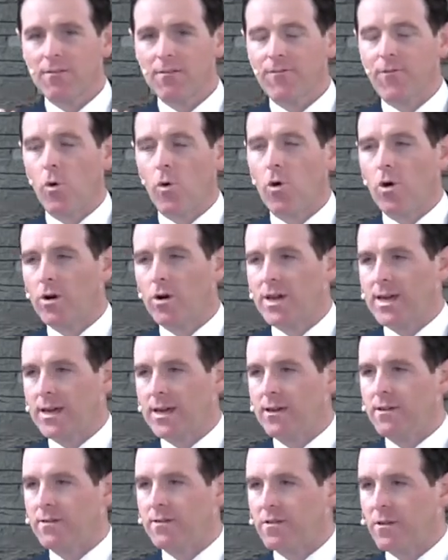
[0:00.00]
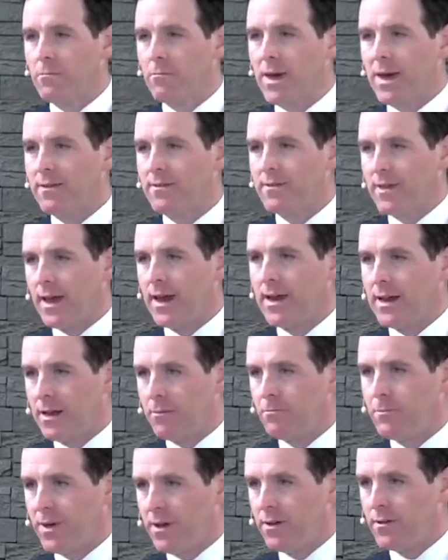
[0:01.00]
4 keys to
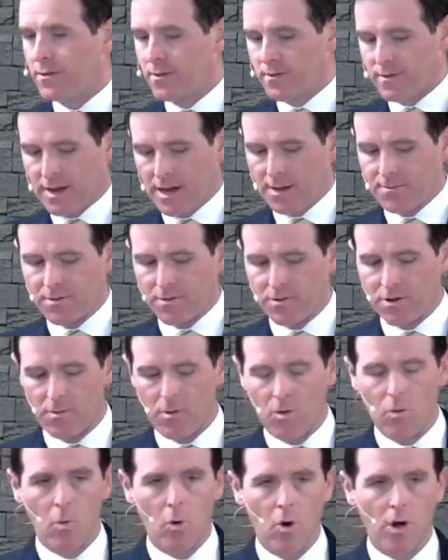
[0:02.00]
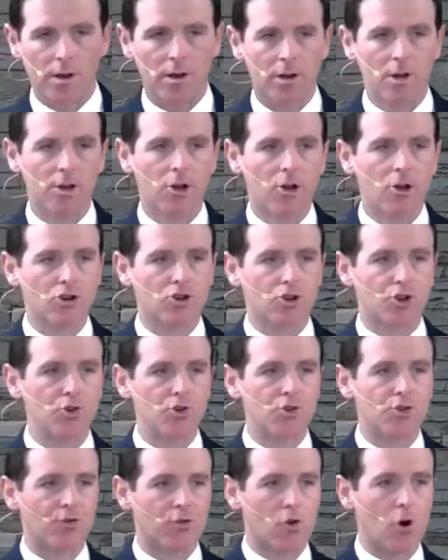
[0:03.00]
maintaining peace in times of trouble. 1,
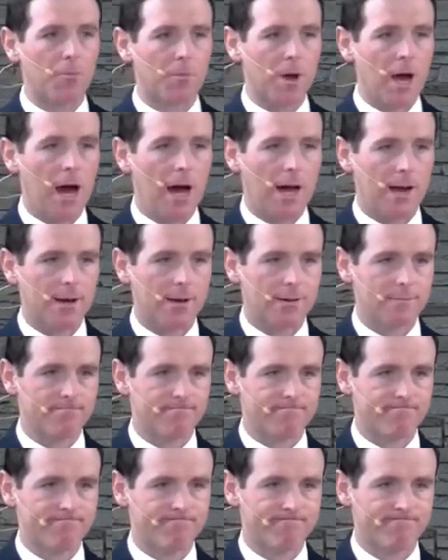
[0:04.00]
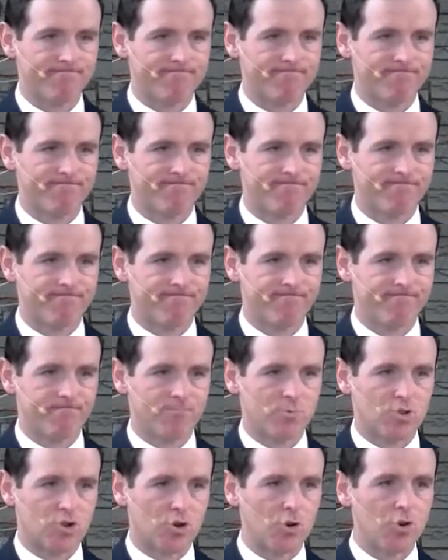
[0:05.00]
truth from God.
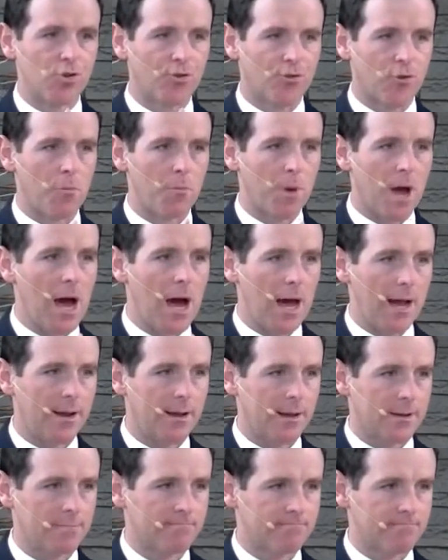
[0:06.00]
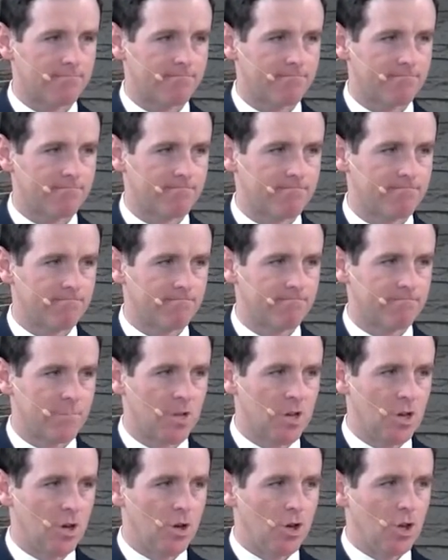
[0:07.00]
Truth from God.
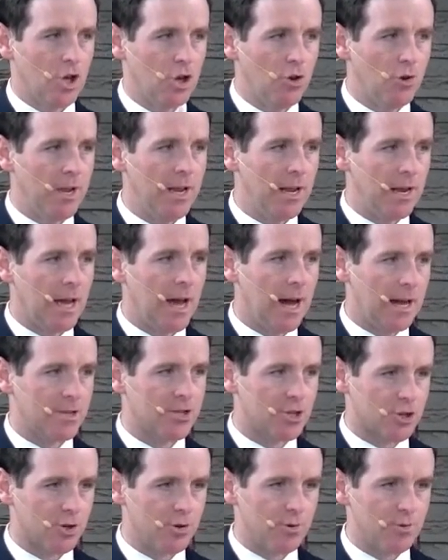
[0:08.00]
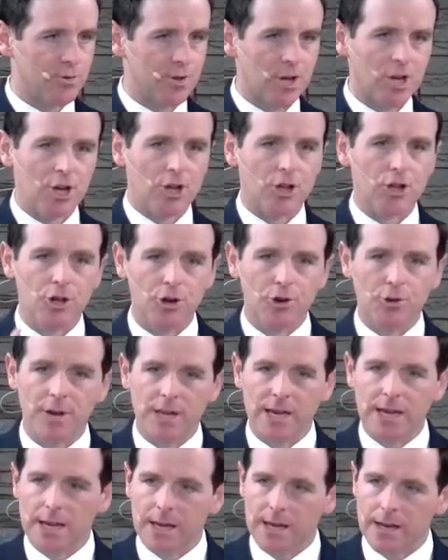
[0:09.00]
You need God's truth. You
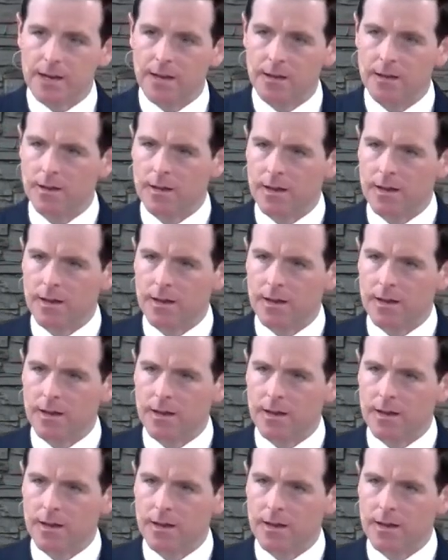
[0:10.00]
need